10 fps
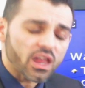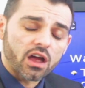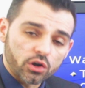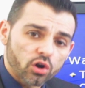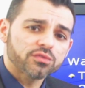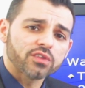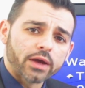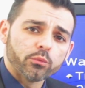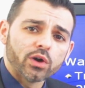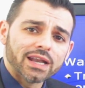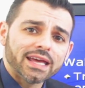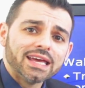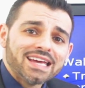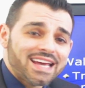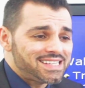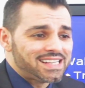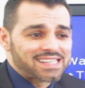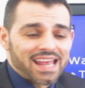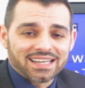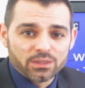An offline wallet is
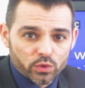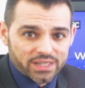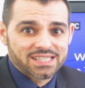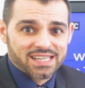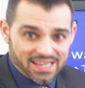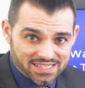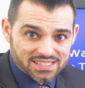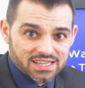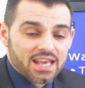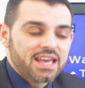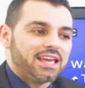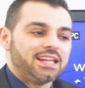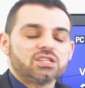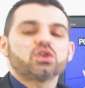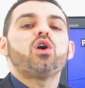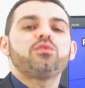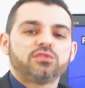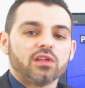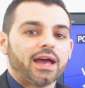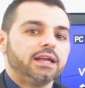exactly what it says. It is
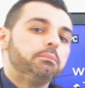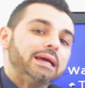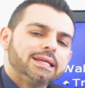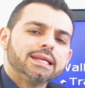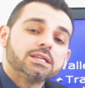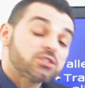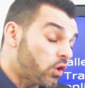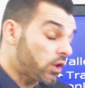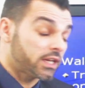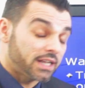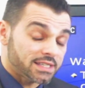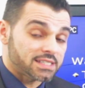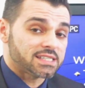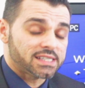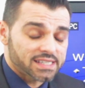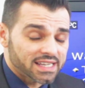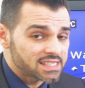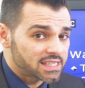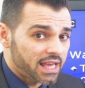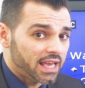offline, meaning it's not connected to the
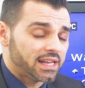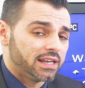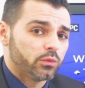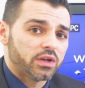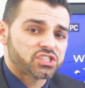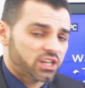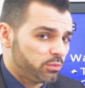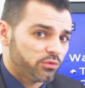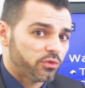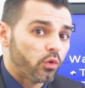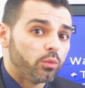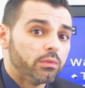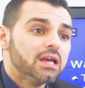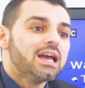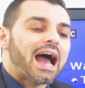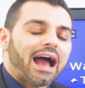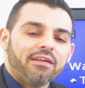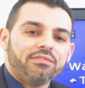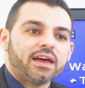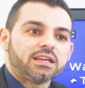internet in any way, shape or form,
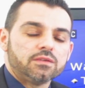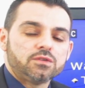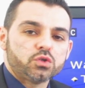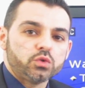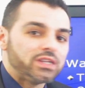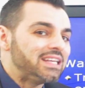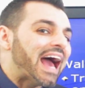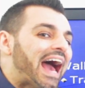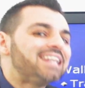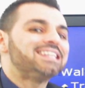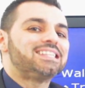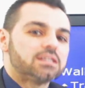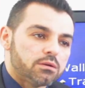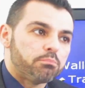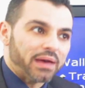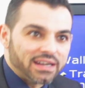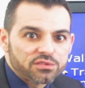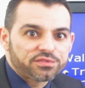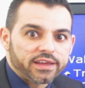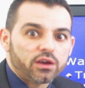and that gives you the added
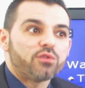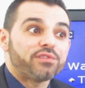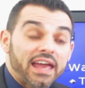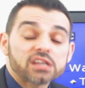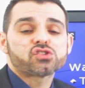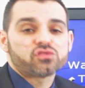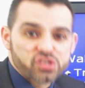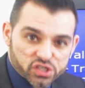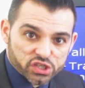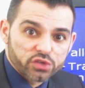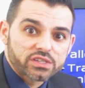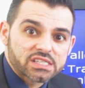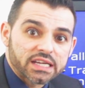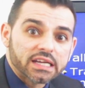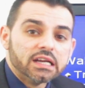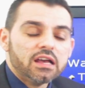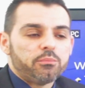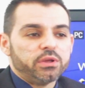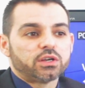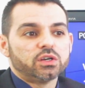benefit of extra security,
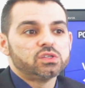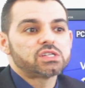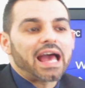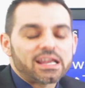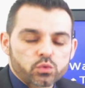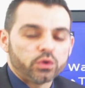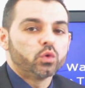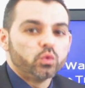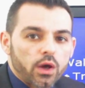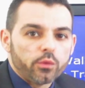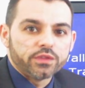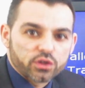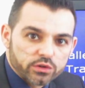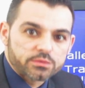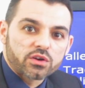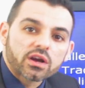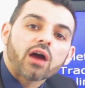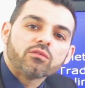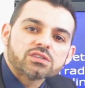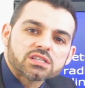because as we all know in the
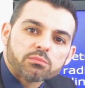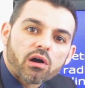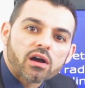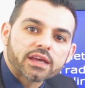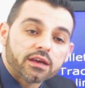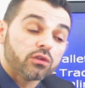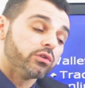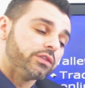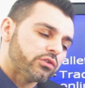cryptocurrency market or in the